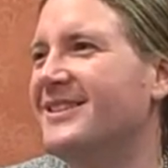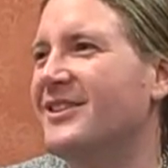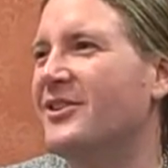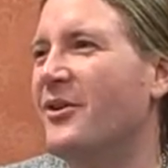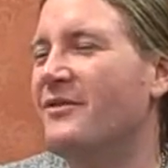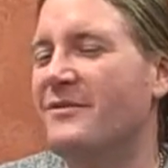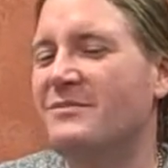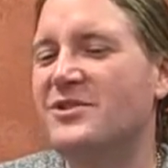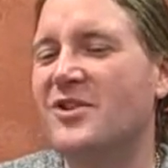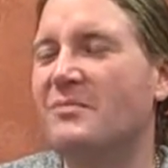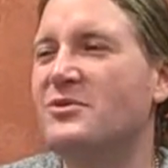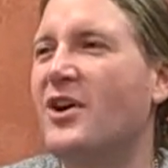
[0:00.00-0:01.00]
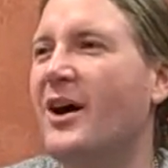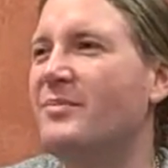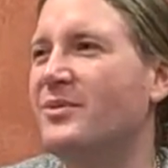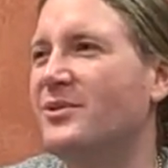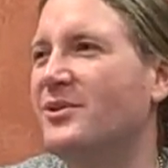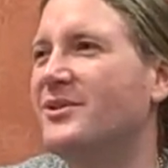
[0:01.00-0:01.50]
You're going from
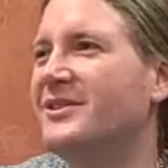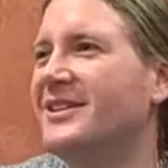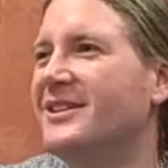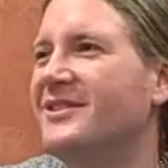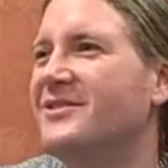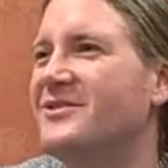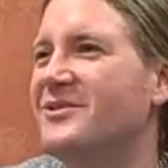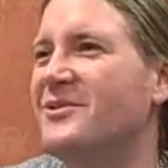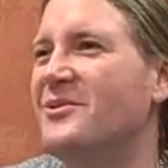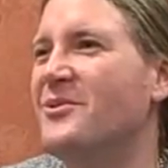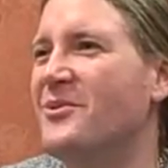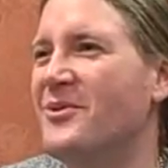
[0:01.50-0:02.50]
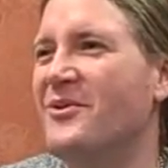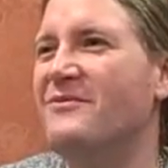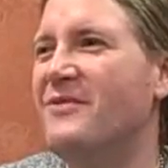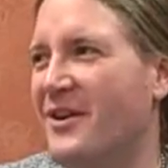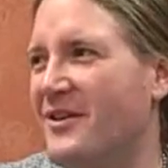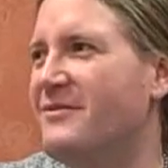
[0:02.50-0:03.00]
subtropical to
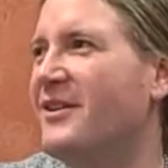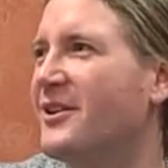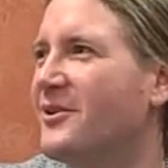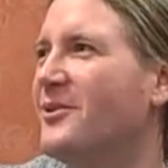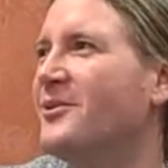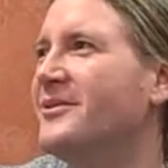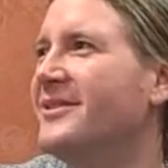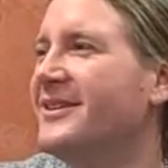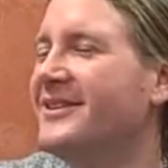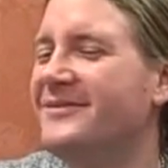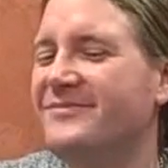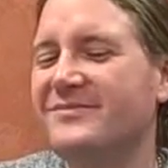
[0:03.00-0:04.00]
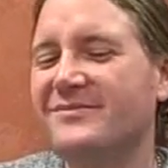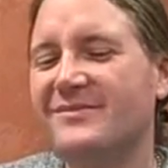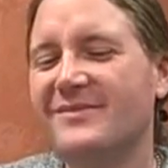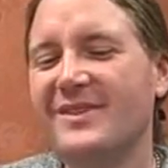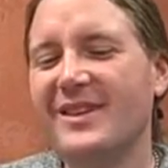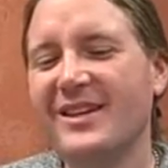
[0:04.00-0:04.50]
very, very cold.
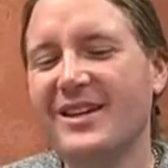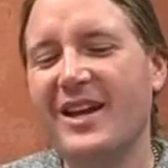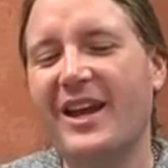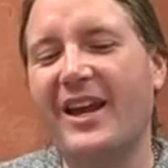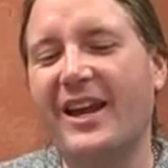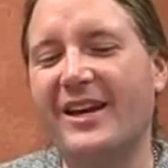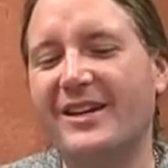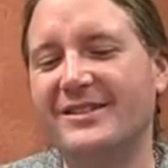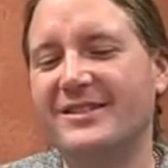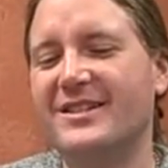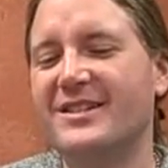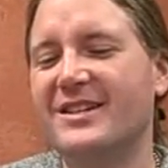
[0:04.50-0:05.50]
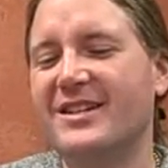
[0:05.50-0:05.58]
And